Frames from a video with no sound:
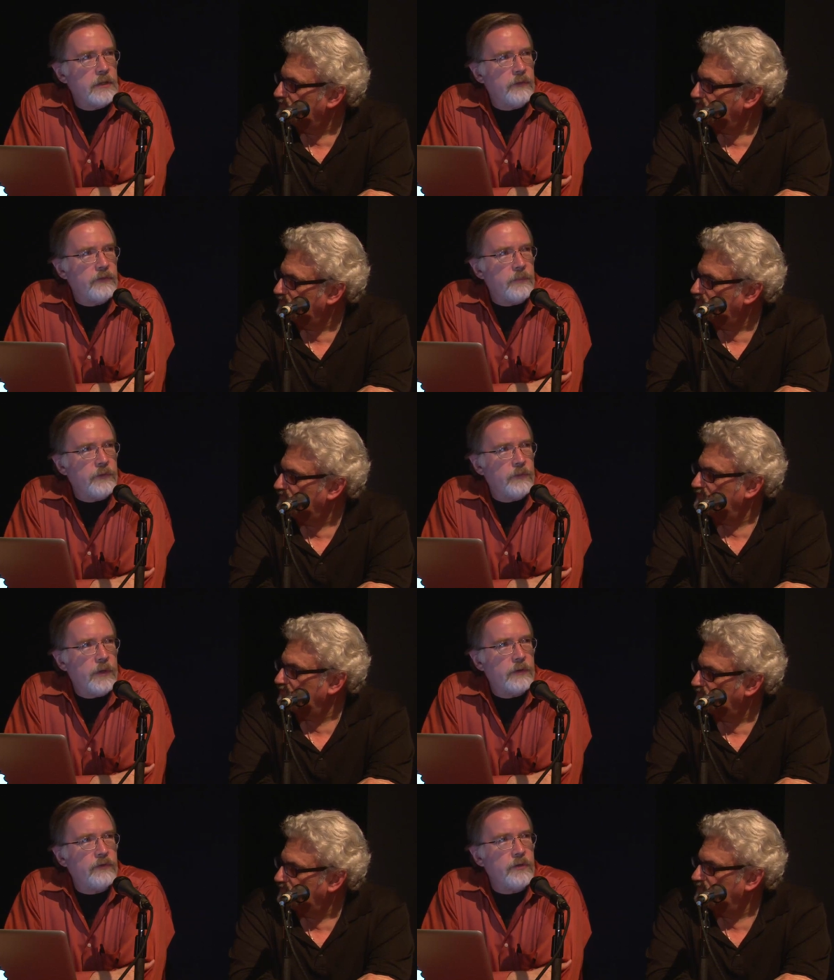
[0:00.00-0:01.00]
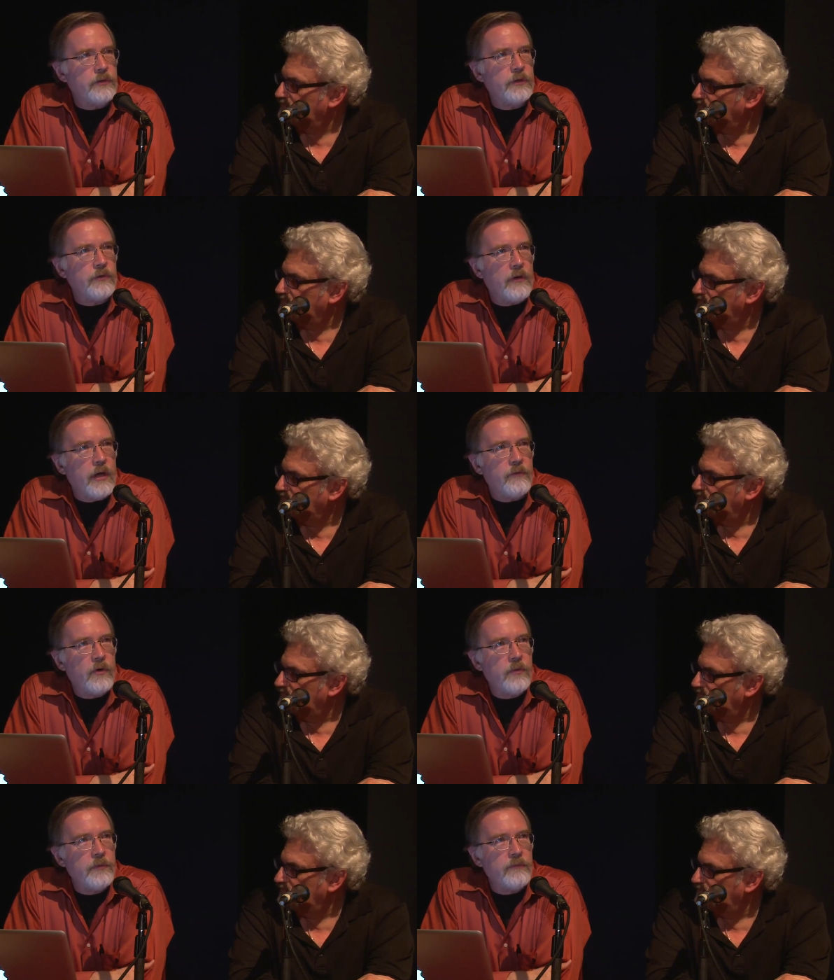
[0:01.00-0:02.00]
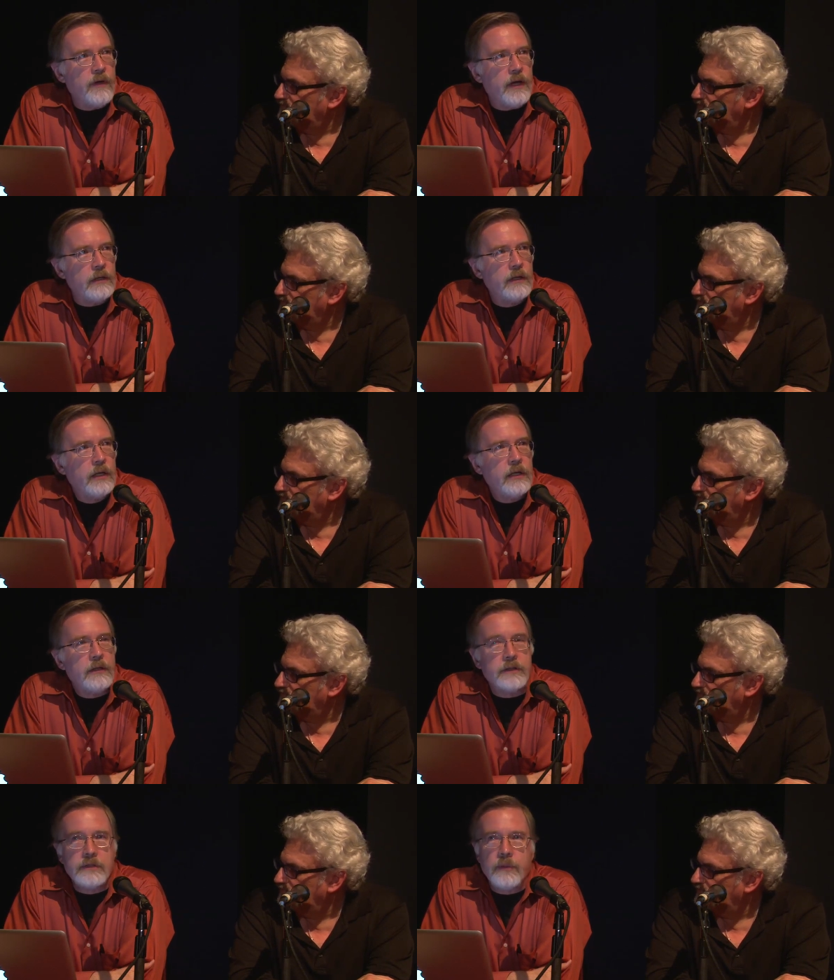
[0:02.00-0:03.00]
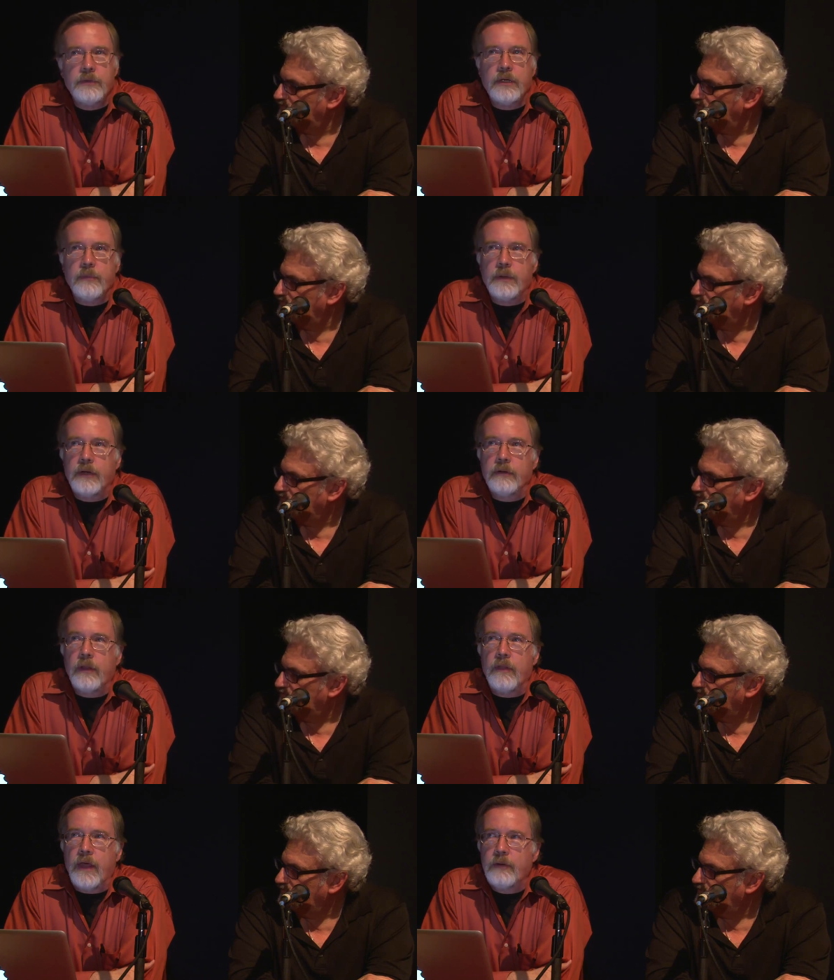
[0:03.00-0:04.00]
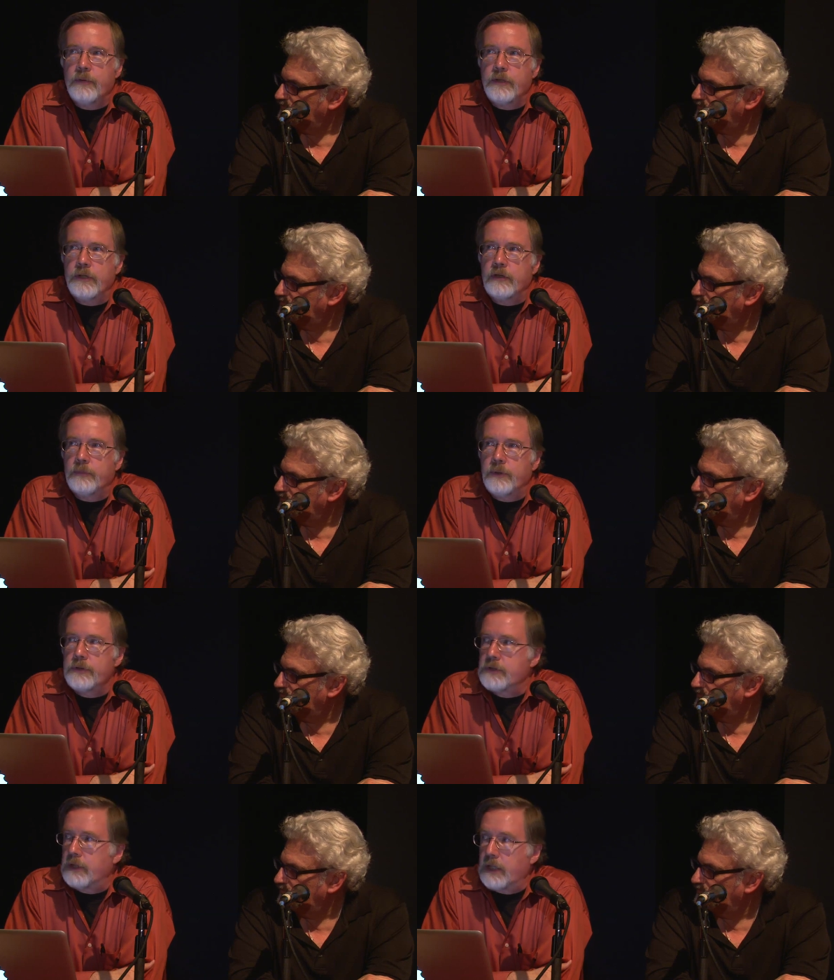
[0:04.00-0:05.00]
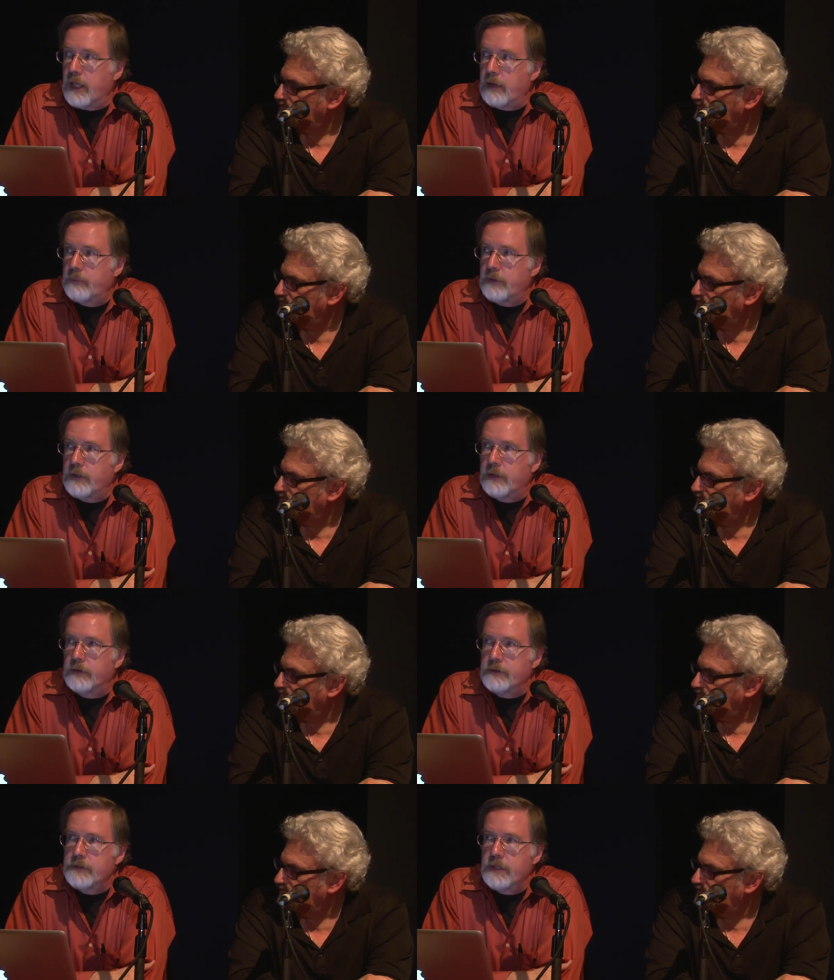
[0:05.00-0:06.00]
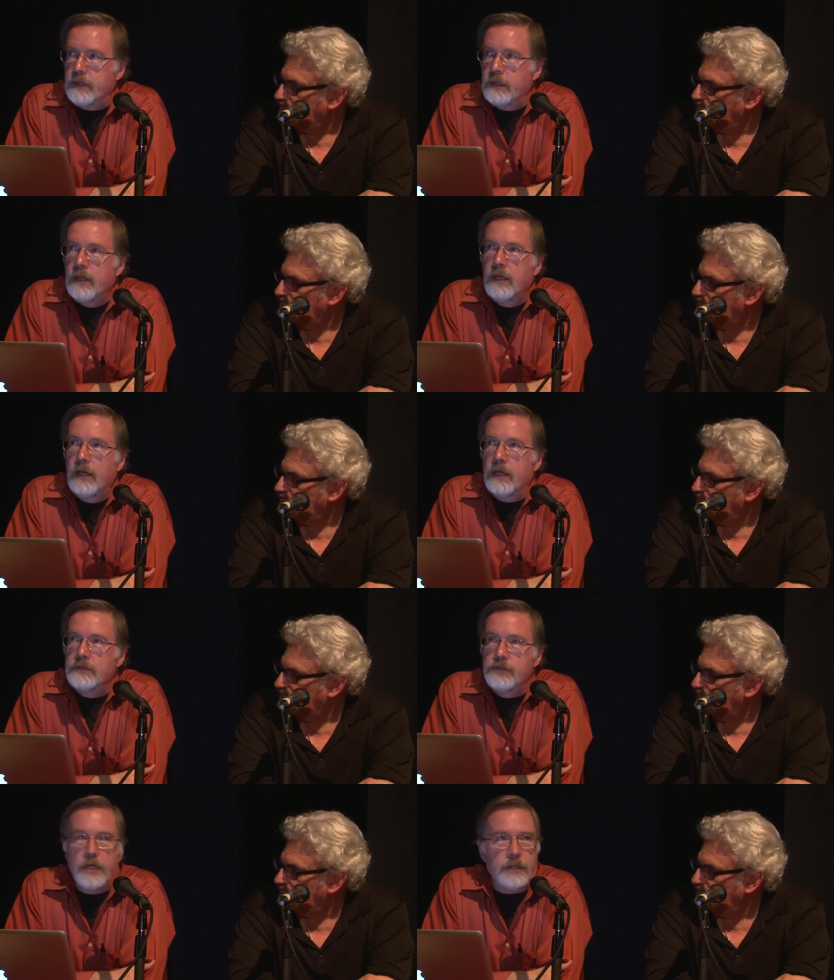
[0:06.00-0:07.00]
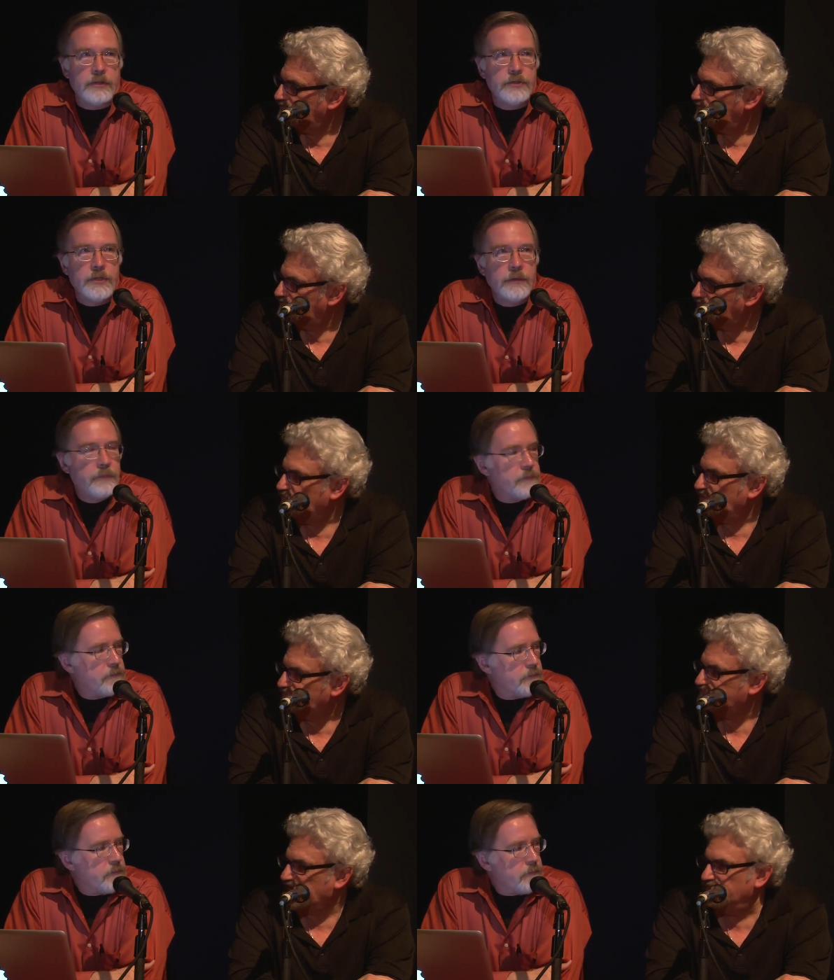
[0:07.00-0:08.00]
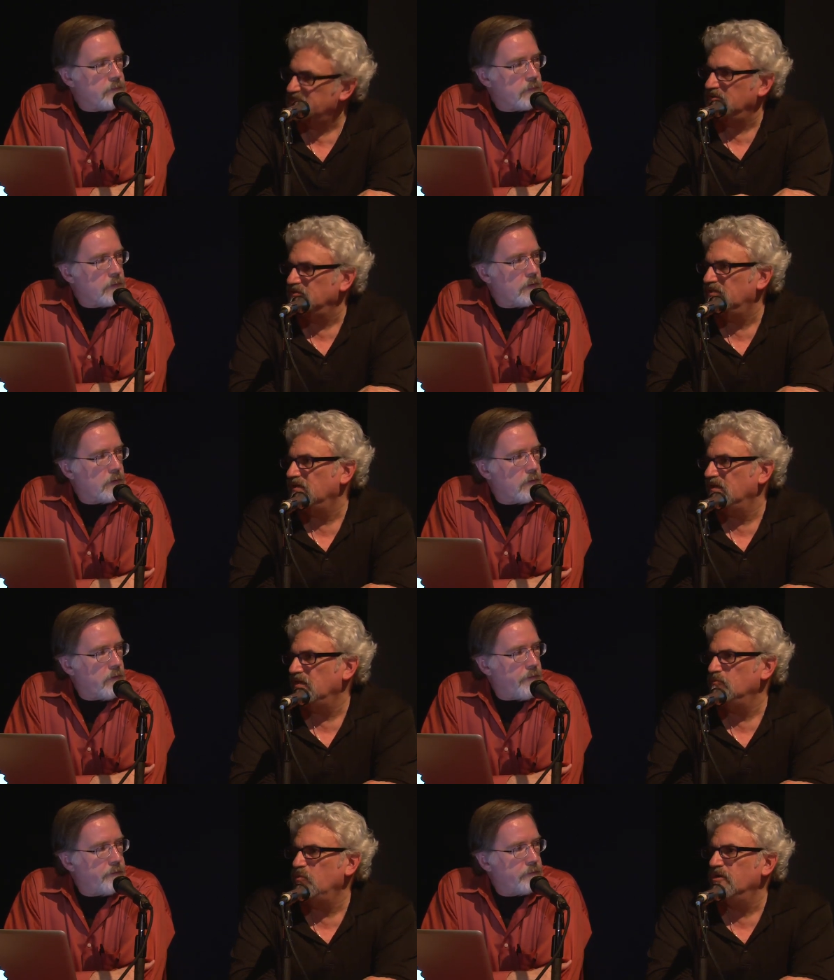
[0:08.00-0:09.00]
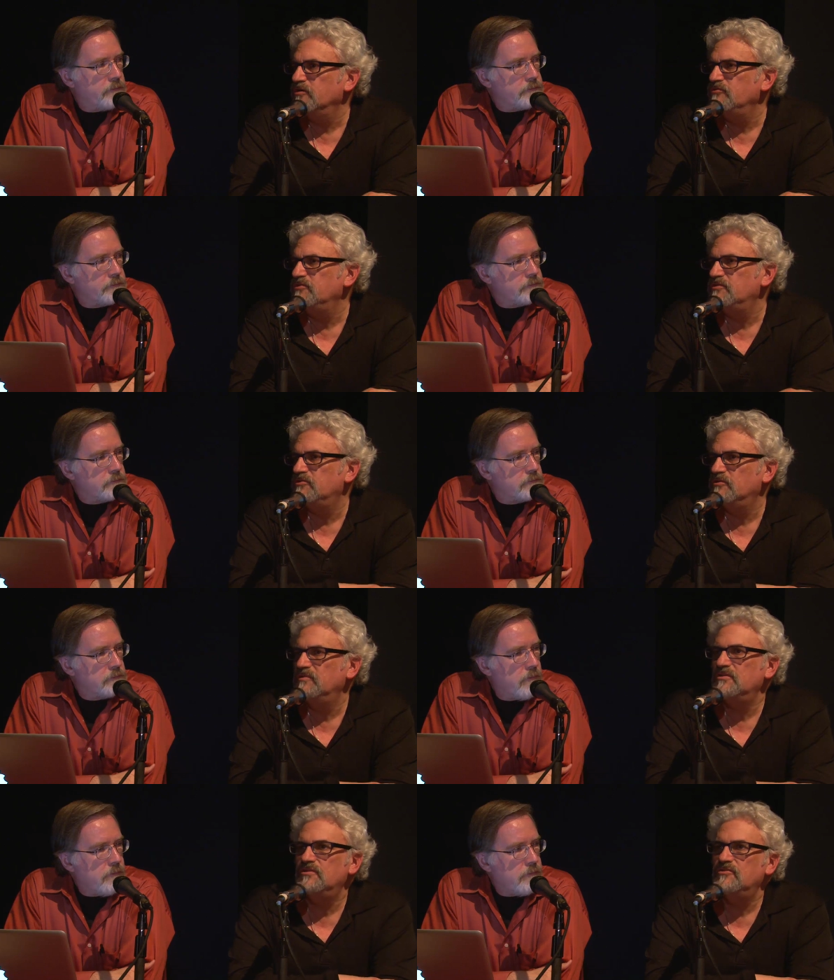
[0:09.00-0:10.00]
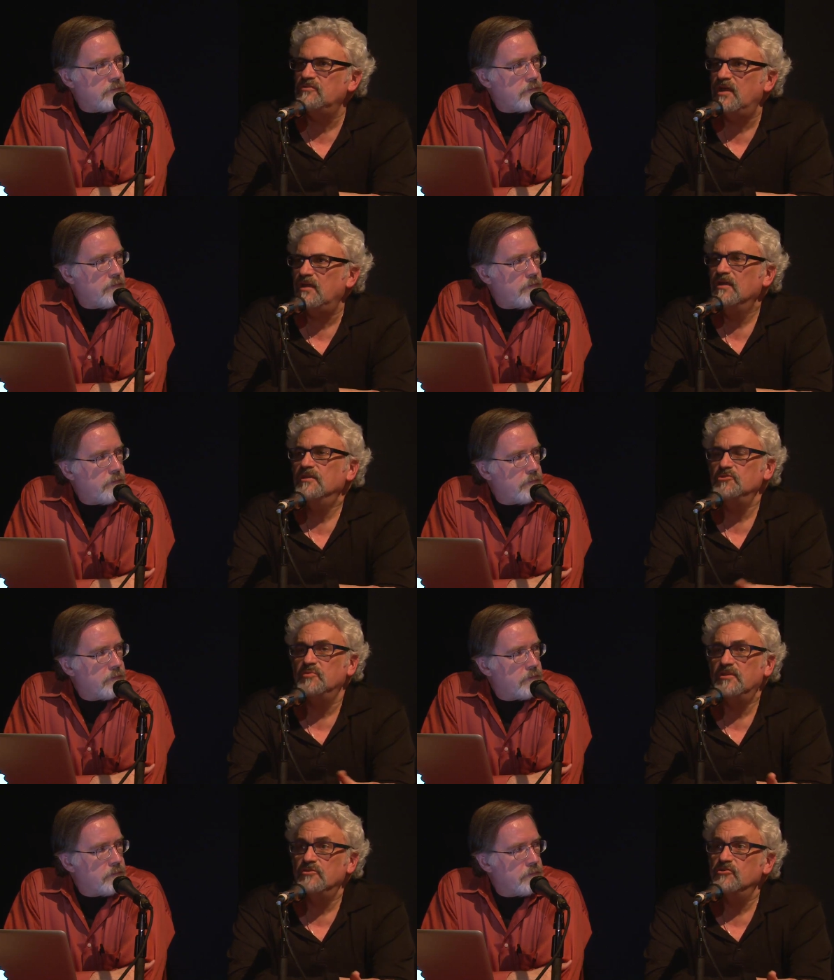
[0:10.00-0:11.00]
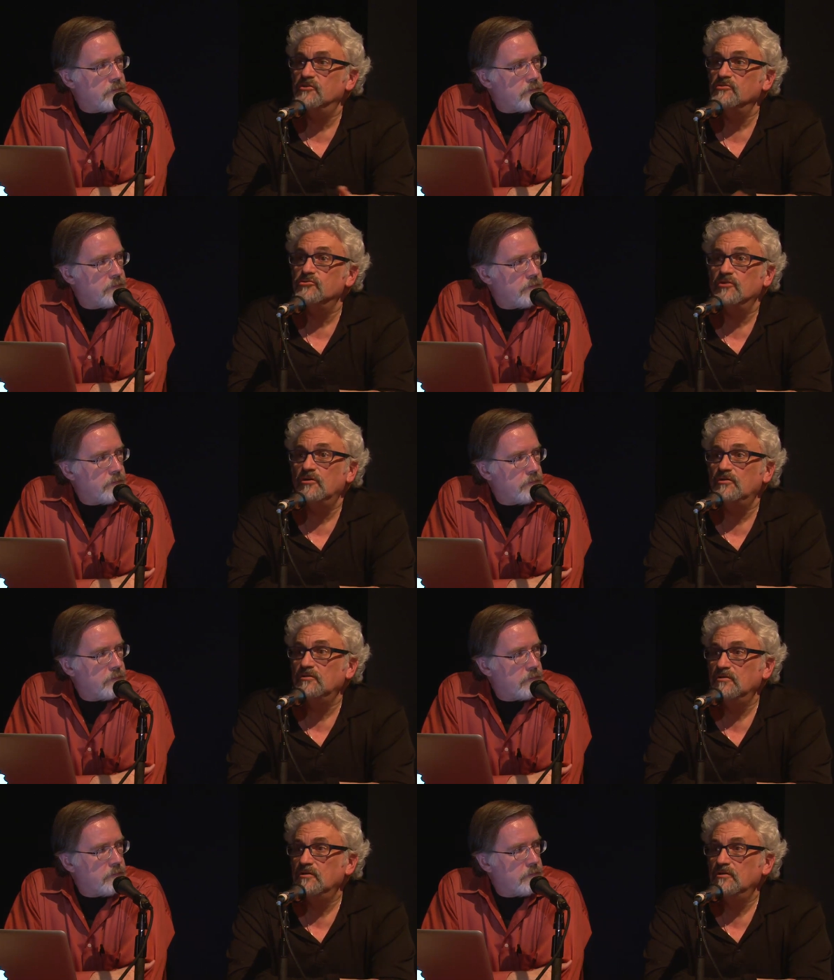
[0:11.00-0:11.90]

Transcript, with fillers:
Speaker 1: close-up as well. So you can drive home the fact that something about that particular person in that particular
Speaker 2: scene has changed. Absolutely. And where you determine to do that is within your control,